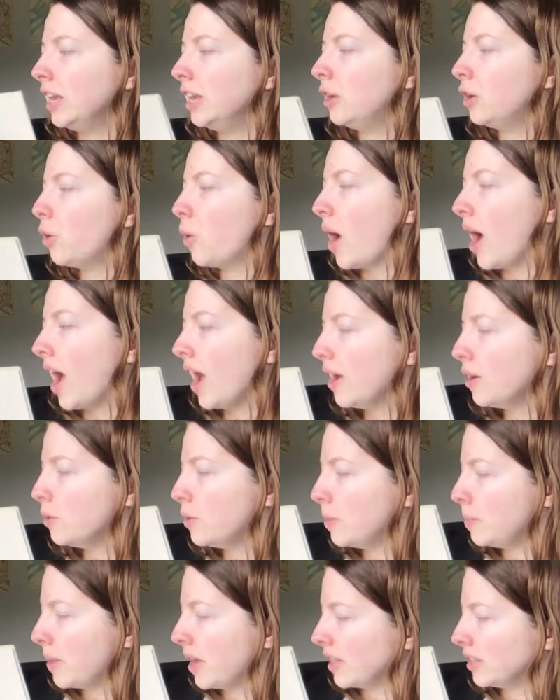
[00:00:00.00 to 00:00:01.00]
In Ohio
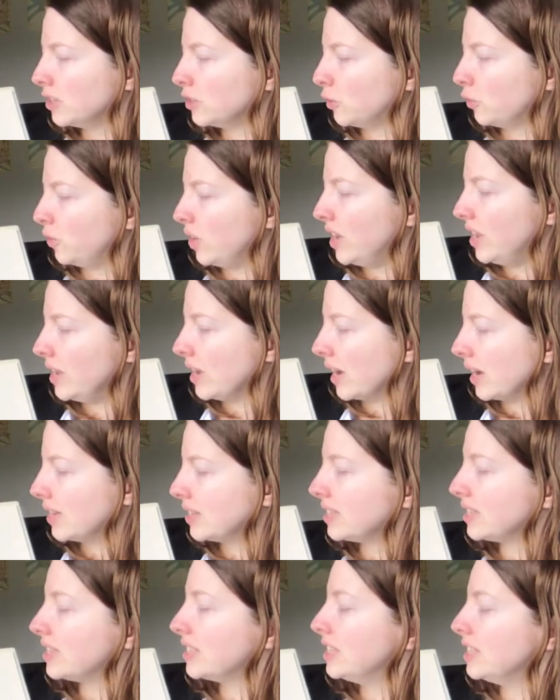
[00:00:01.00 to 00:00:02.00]
and Pennsylvania,
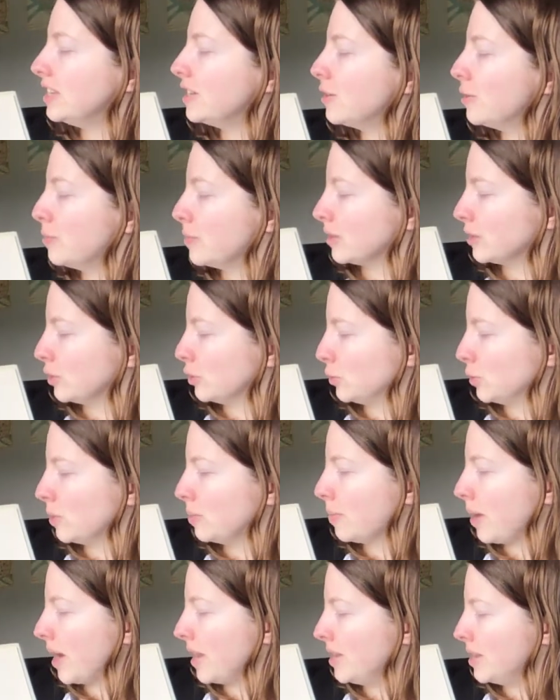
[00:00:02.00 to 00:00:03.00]
steel mills
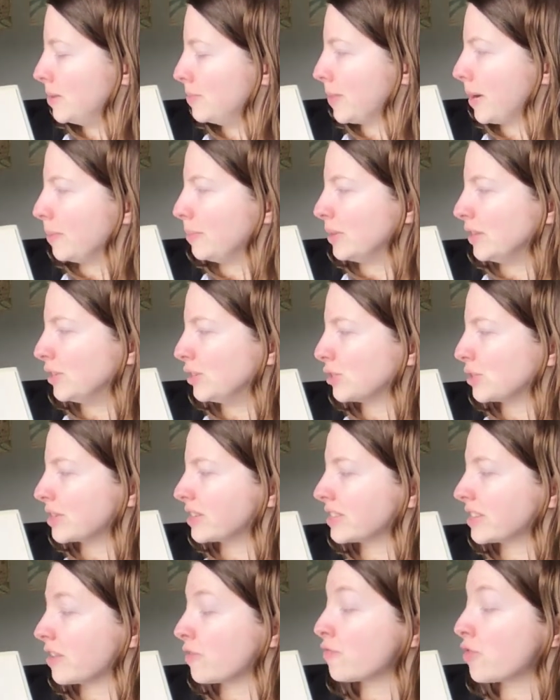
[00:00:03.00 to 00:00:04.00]
reminded my
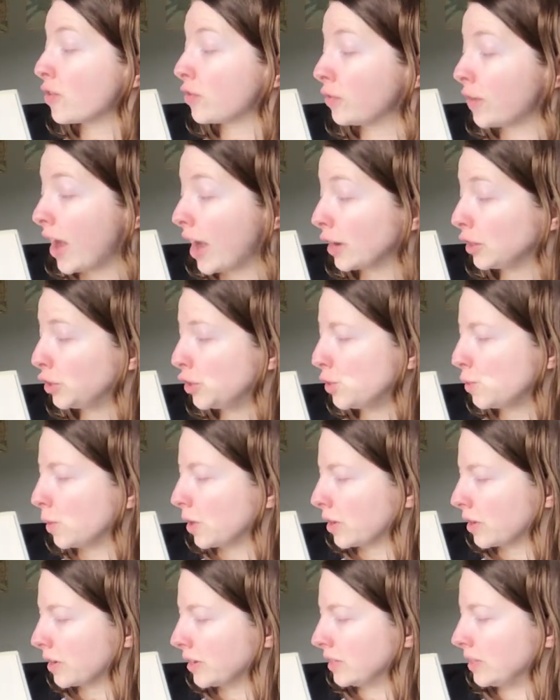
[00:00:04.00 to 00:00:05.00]
mistress of the factory
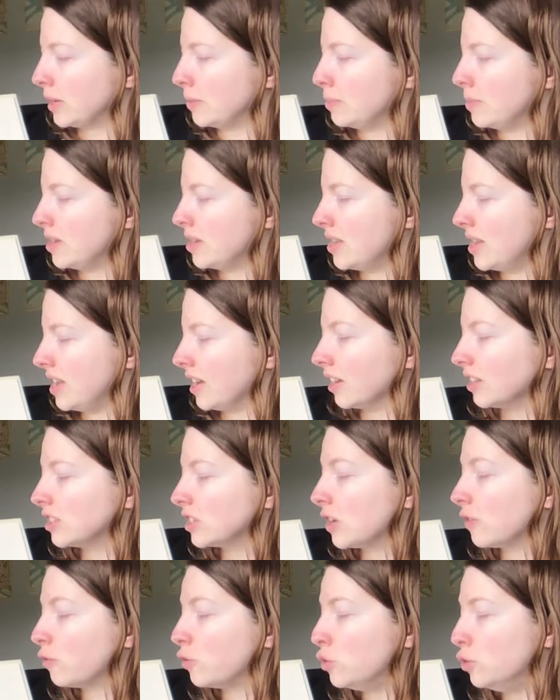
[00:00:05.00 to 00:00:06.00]
workers and mill hands
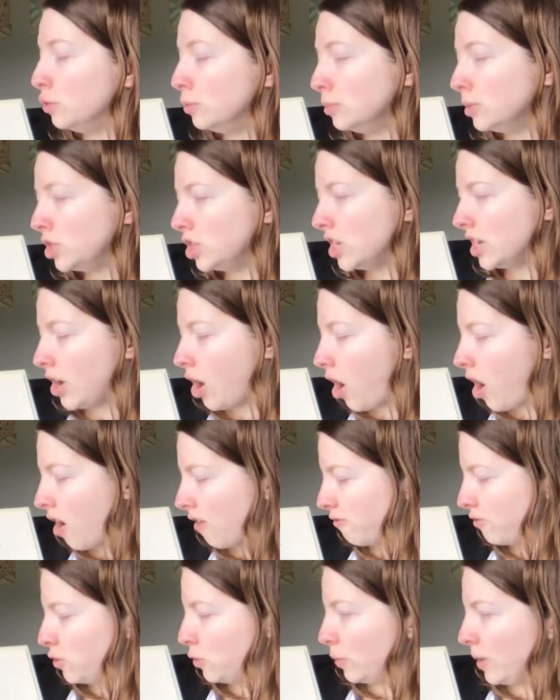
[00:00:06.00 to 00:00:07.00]
of whom she had
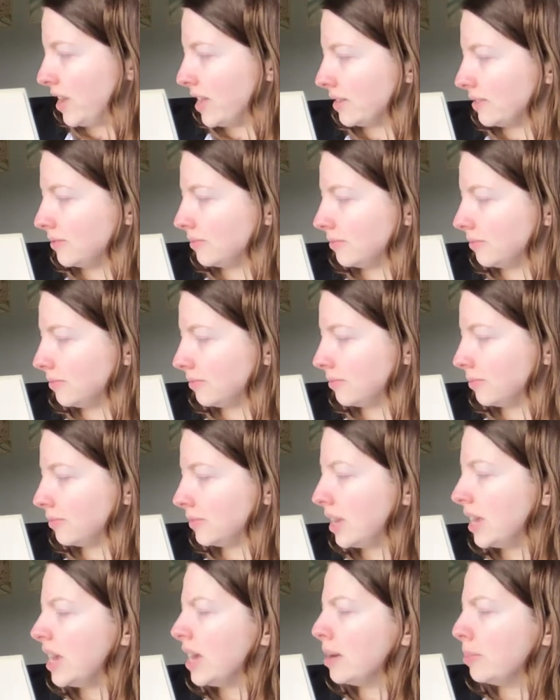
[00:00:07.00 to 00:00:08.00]
often written.
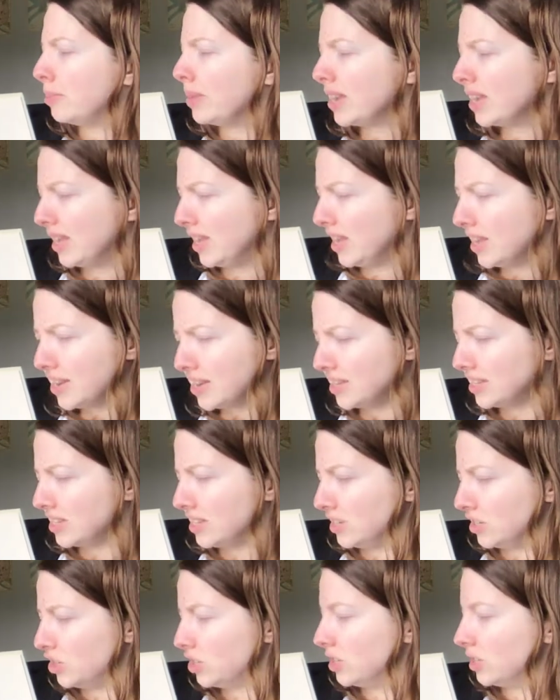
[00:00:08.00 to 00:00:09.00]

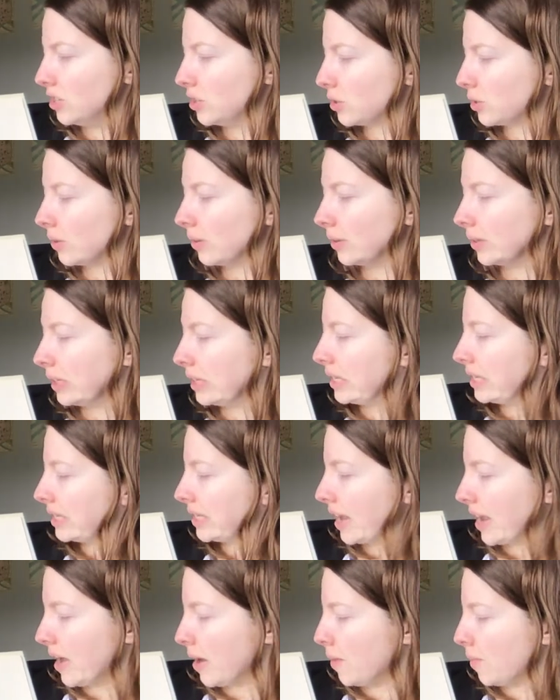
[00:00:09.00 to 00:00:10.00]
McGinty, she scolded as
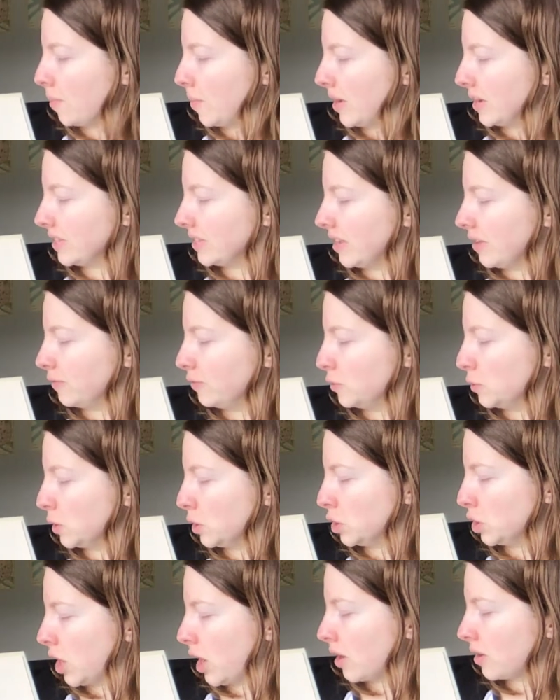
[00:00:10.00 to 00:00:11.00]
I helped myself to a
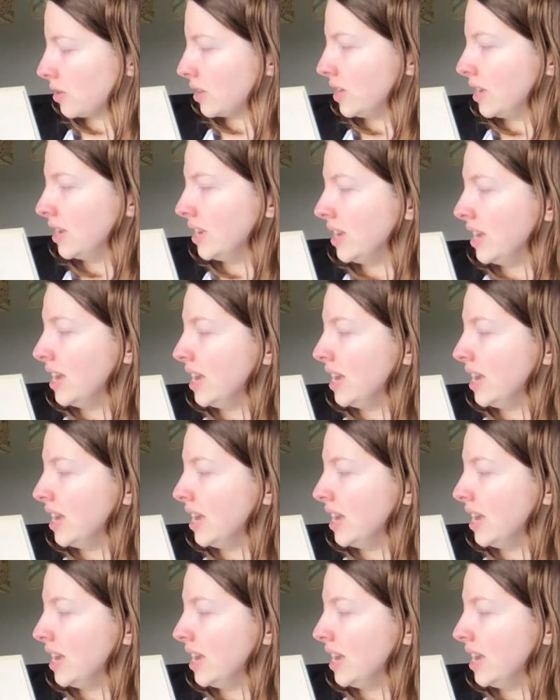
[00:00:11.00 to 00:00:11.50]
chocolate,